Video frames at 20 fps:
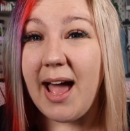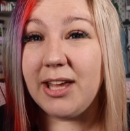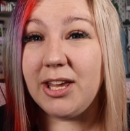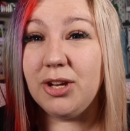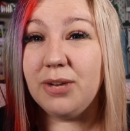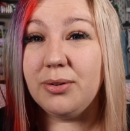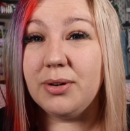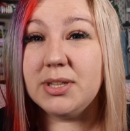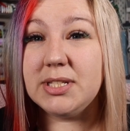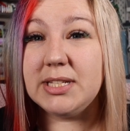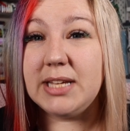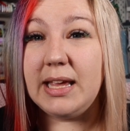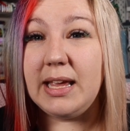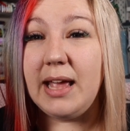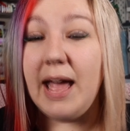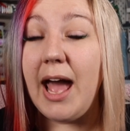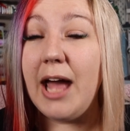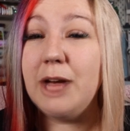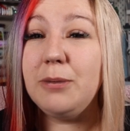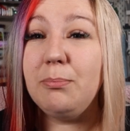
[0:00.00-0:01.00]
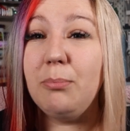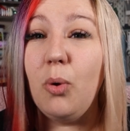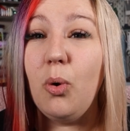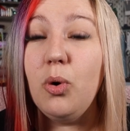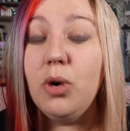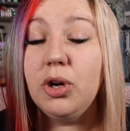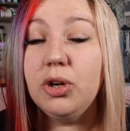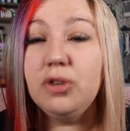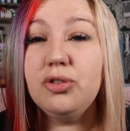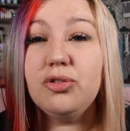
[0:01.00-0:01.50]
accuracy and
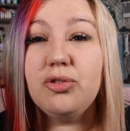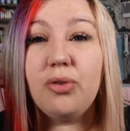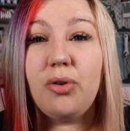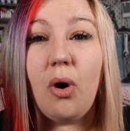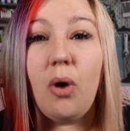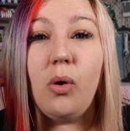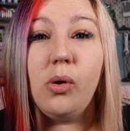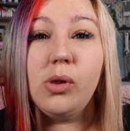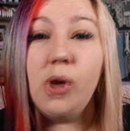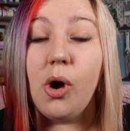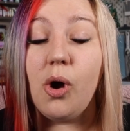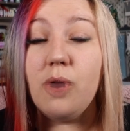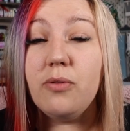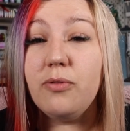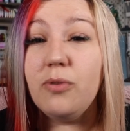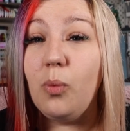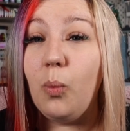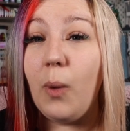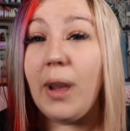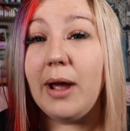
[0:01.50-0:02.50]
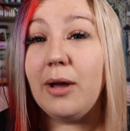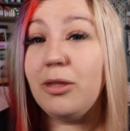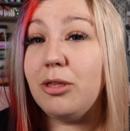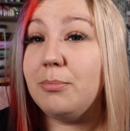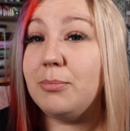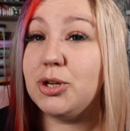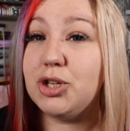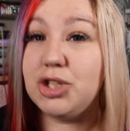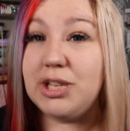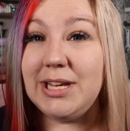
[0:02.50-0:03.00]
more control over where the
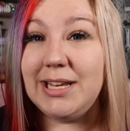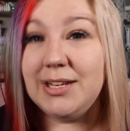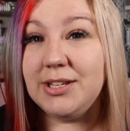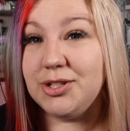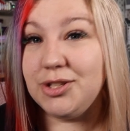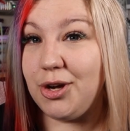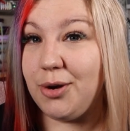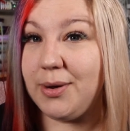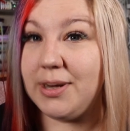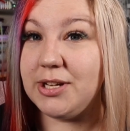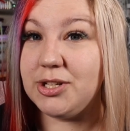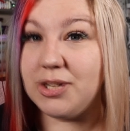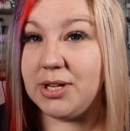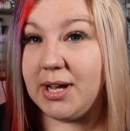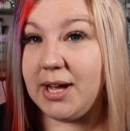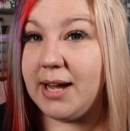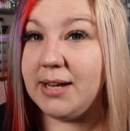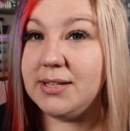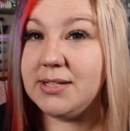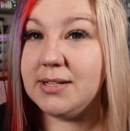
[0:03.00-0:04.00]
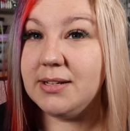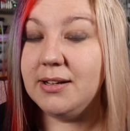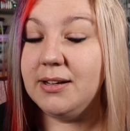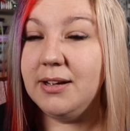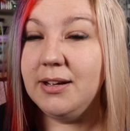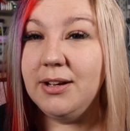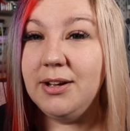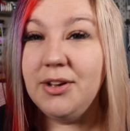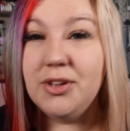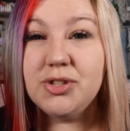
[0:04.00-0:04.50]
machine is going to cut.
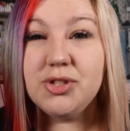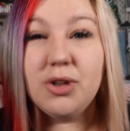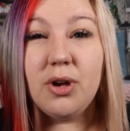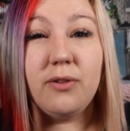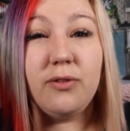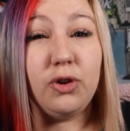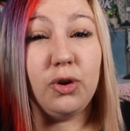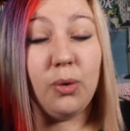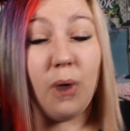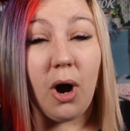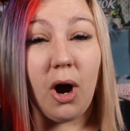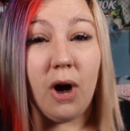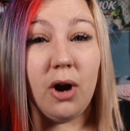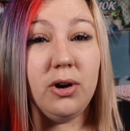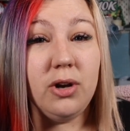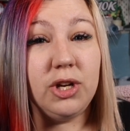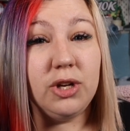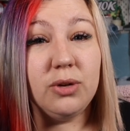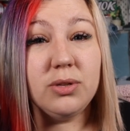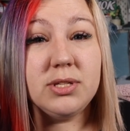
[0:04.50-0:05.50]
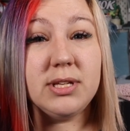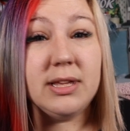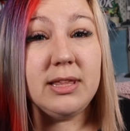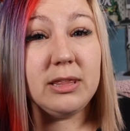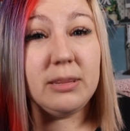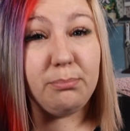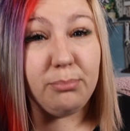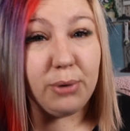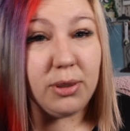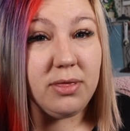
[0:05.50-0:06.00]
So if you are using
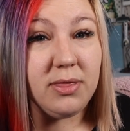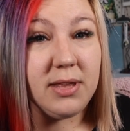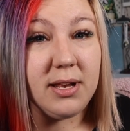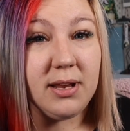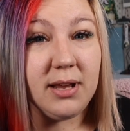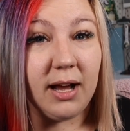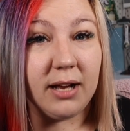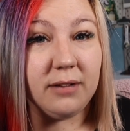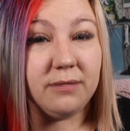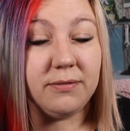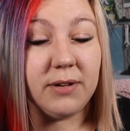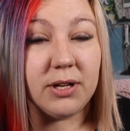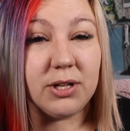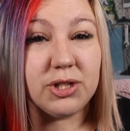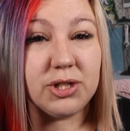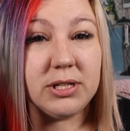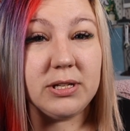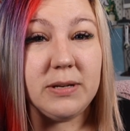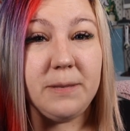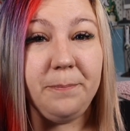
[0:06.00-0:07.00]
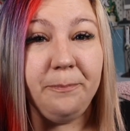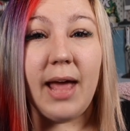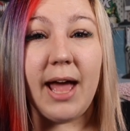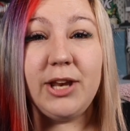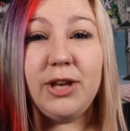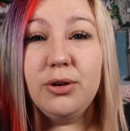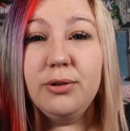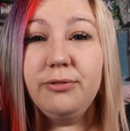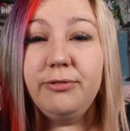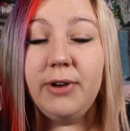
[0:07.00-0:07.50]
the print then cut function
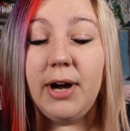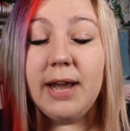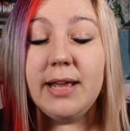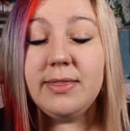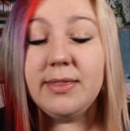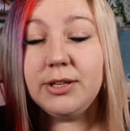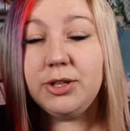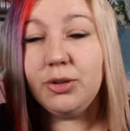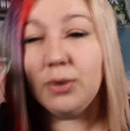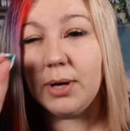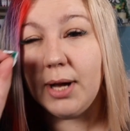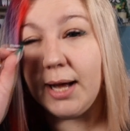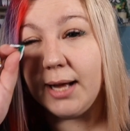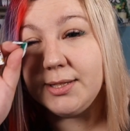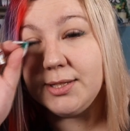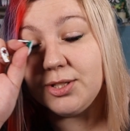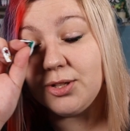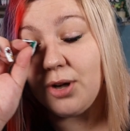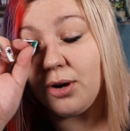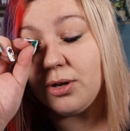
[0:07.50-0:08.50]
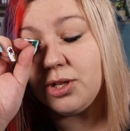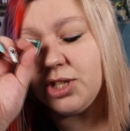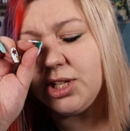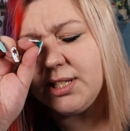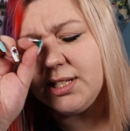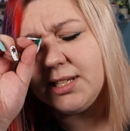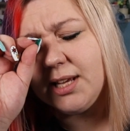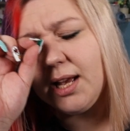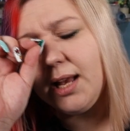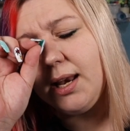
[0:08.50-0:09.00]
and you find that your cuts are
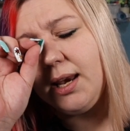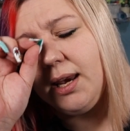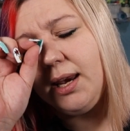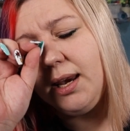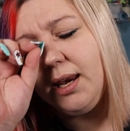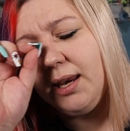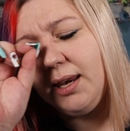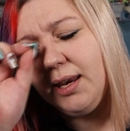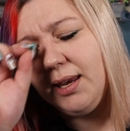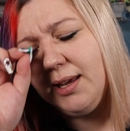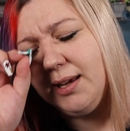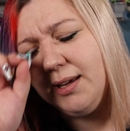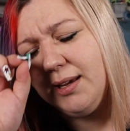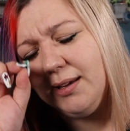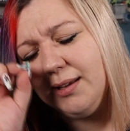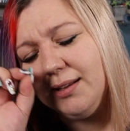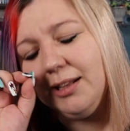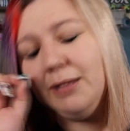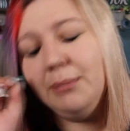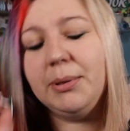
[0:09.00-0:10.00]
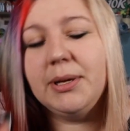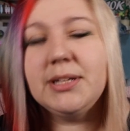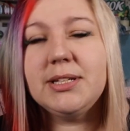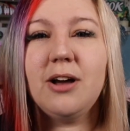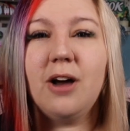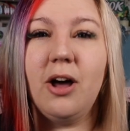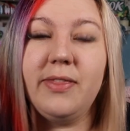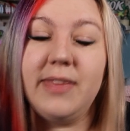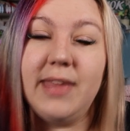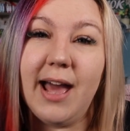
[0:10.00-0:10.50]
just a little bit
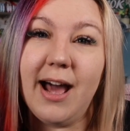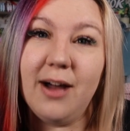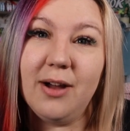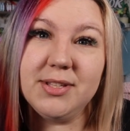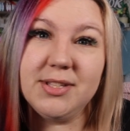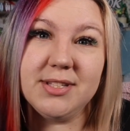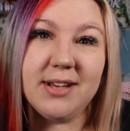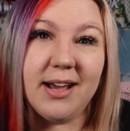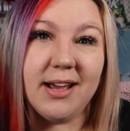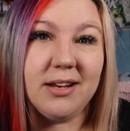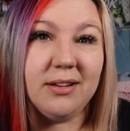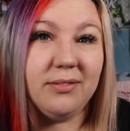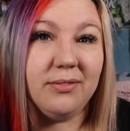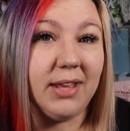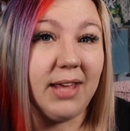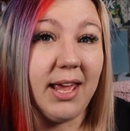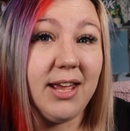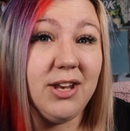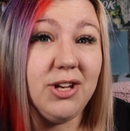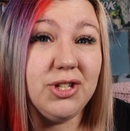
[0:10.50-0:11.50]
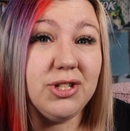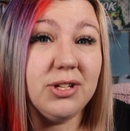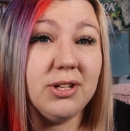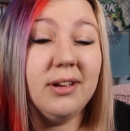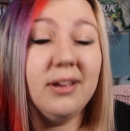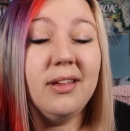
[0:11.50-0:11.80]
on the outside of the edge,